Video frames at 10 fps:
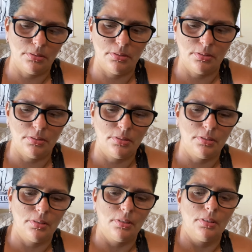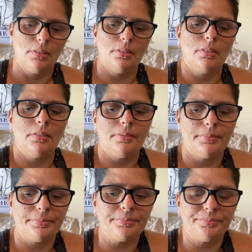
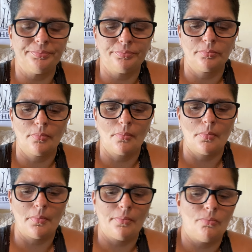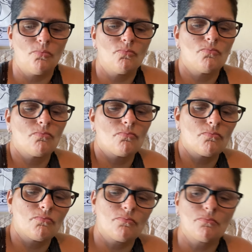
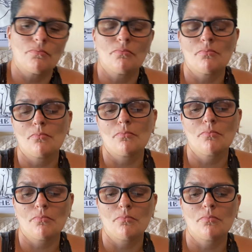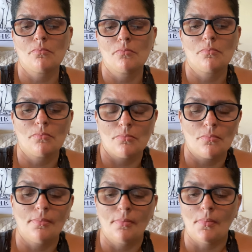
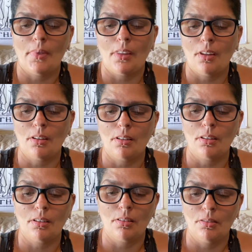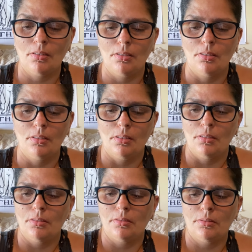
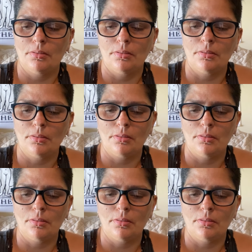(silence)